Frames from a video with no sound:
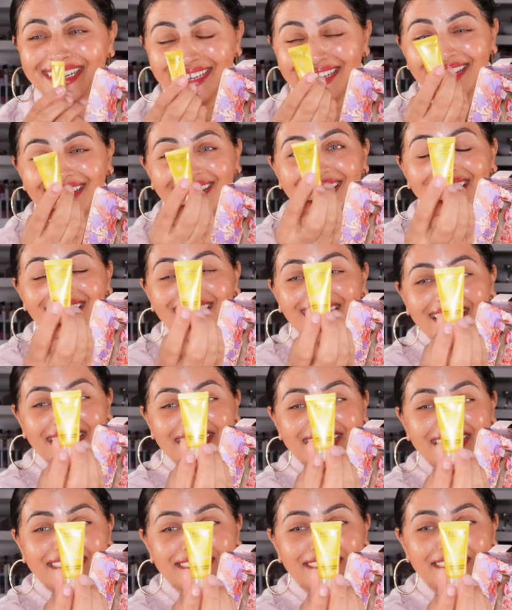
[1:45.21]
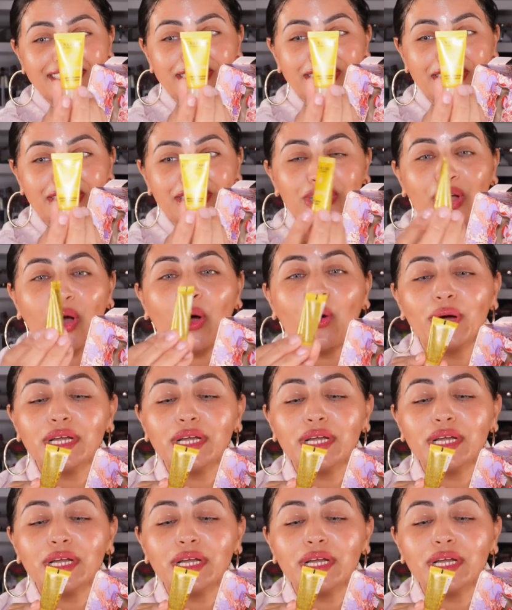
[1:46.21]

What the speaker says: This is so